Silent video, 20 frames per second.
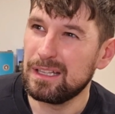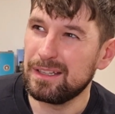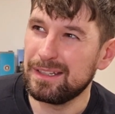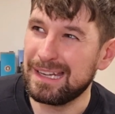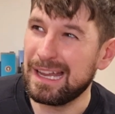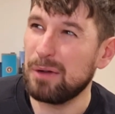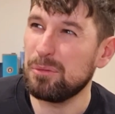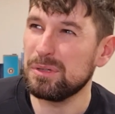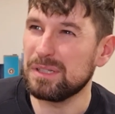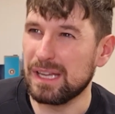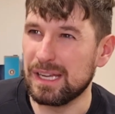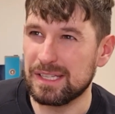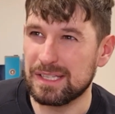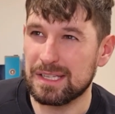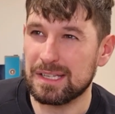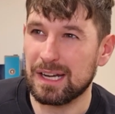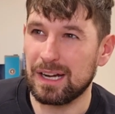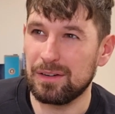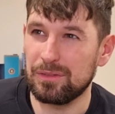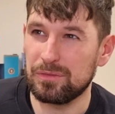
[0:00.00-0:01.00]
Nowadays,
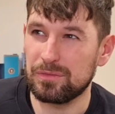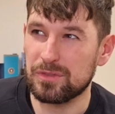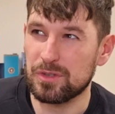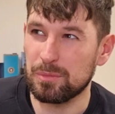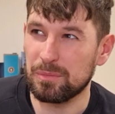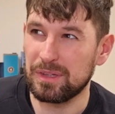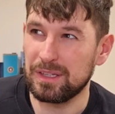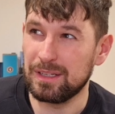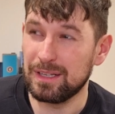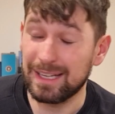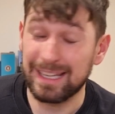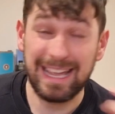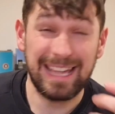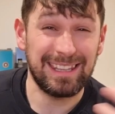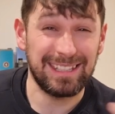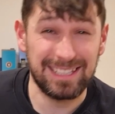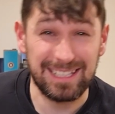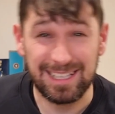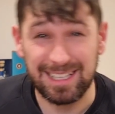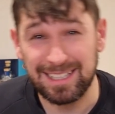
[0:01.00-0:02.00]
it's kind of something,
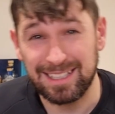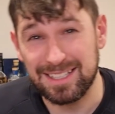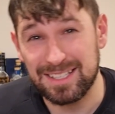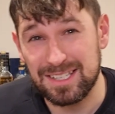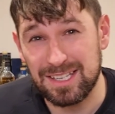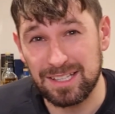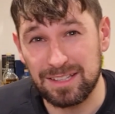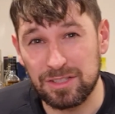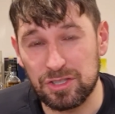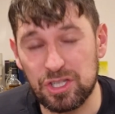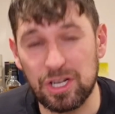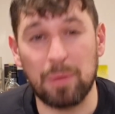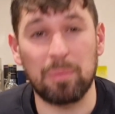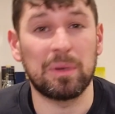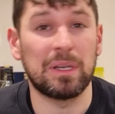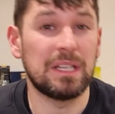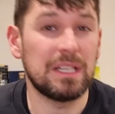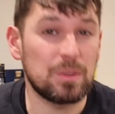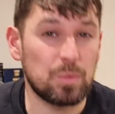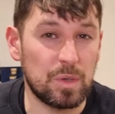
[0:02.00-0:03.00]
again, that you can see in the
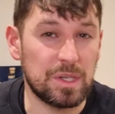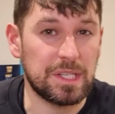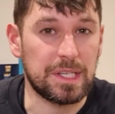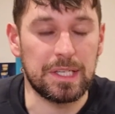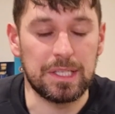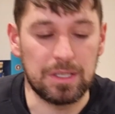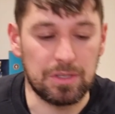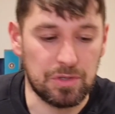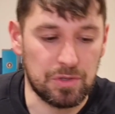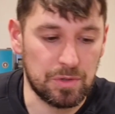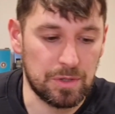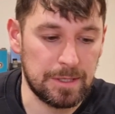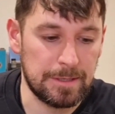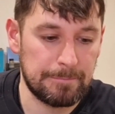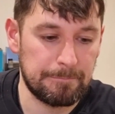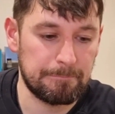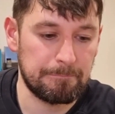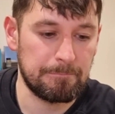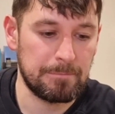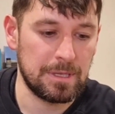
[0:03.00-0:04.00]
Japanese whiskey industry.
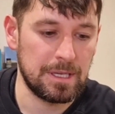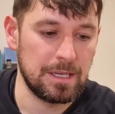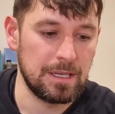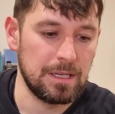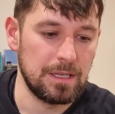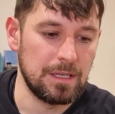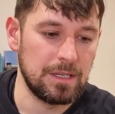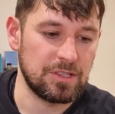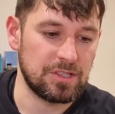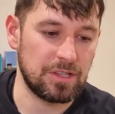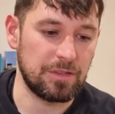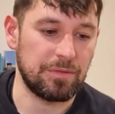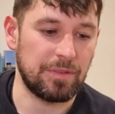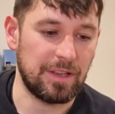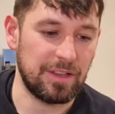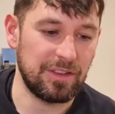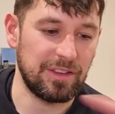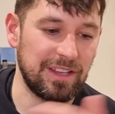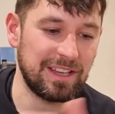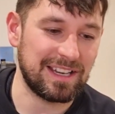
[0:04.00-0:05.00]
So the
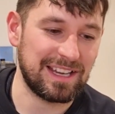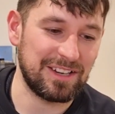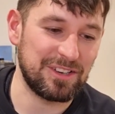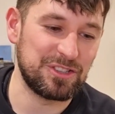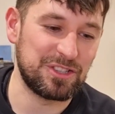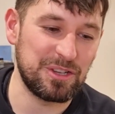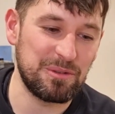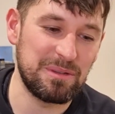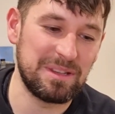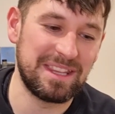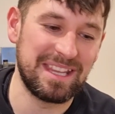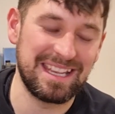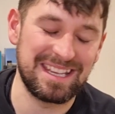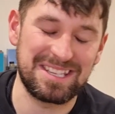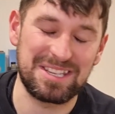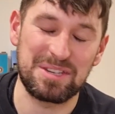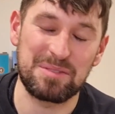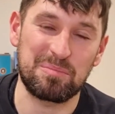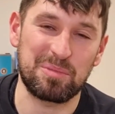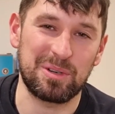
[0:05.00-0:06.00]
fact that they're kind of doing
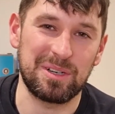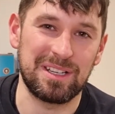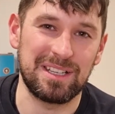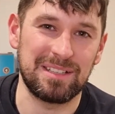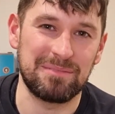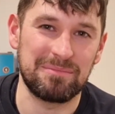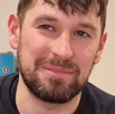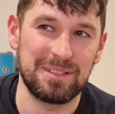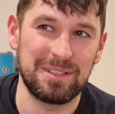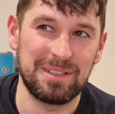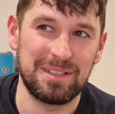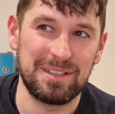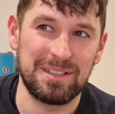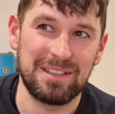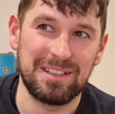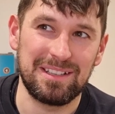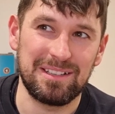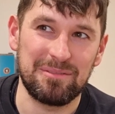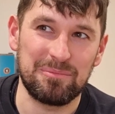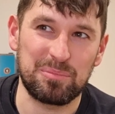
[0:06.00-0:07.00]
this is pretty
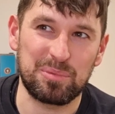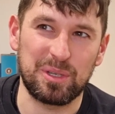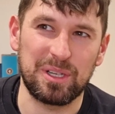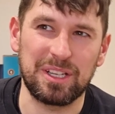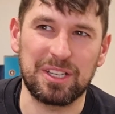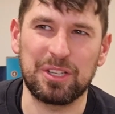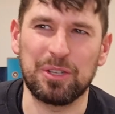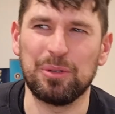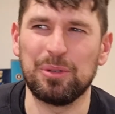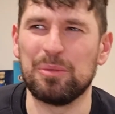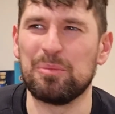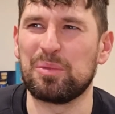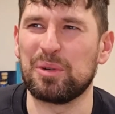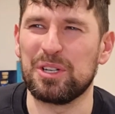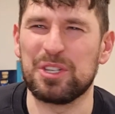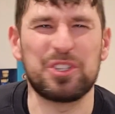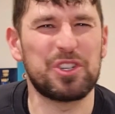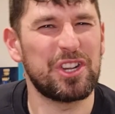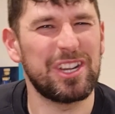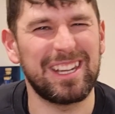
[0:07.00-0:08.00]
cool and
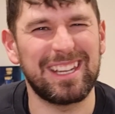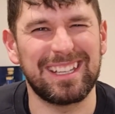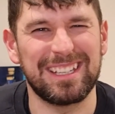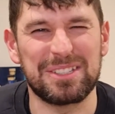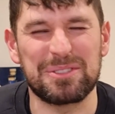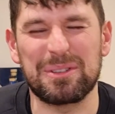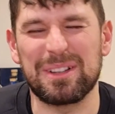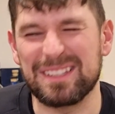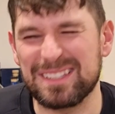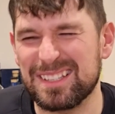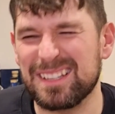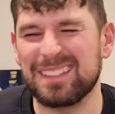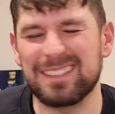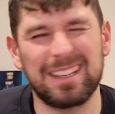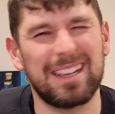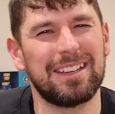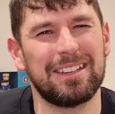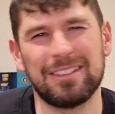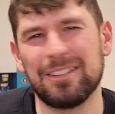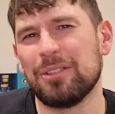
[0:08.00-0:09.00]
pretty cheeky as well. It's like,
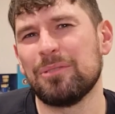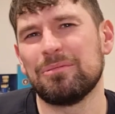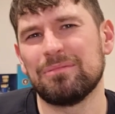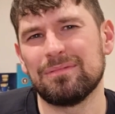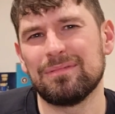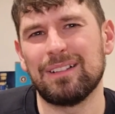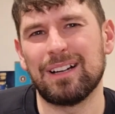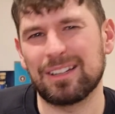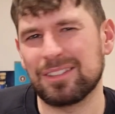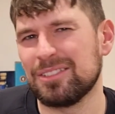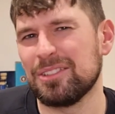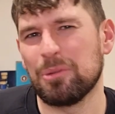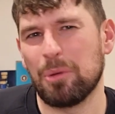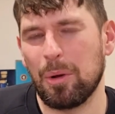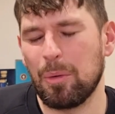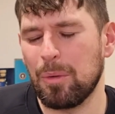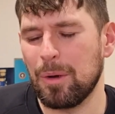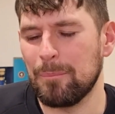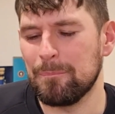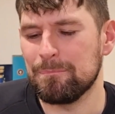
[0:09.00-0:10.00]
yeah, you know, I can do
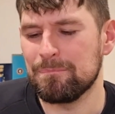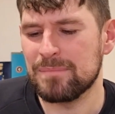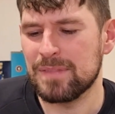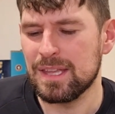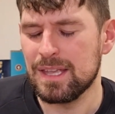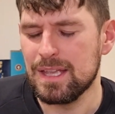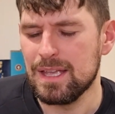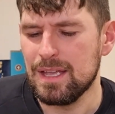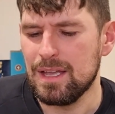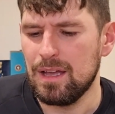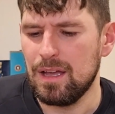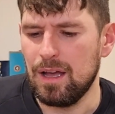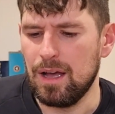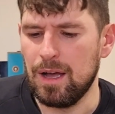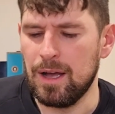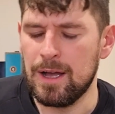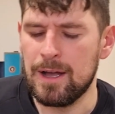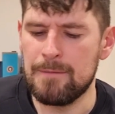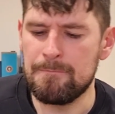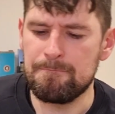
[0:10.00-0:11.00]
what I
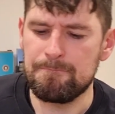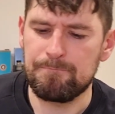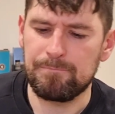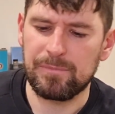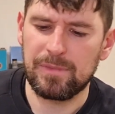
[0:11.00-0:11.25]
want.